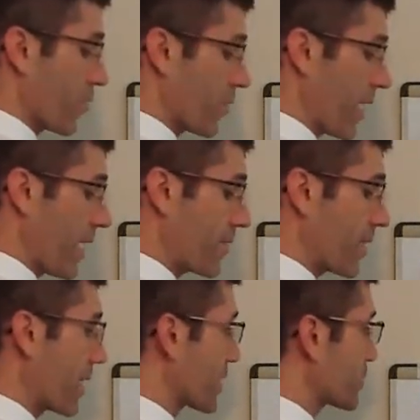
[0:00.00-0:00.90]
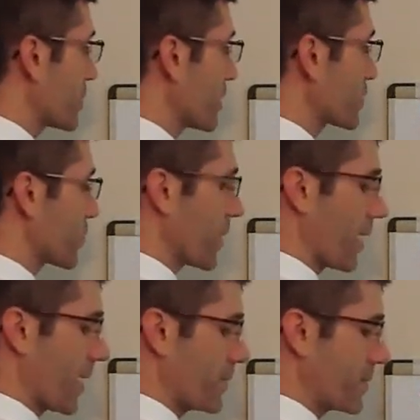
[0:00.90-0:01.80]
5x plus
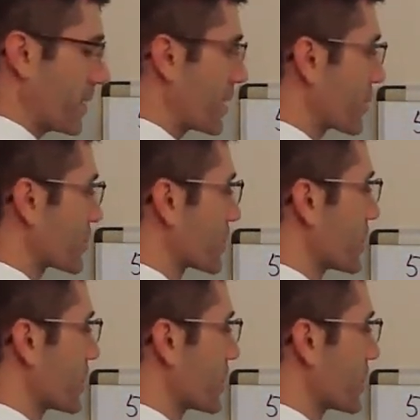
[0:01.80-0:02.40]
y equals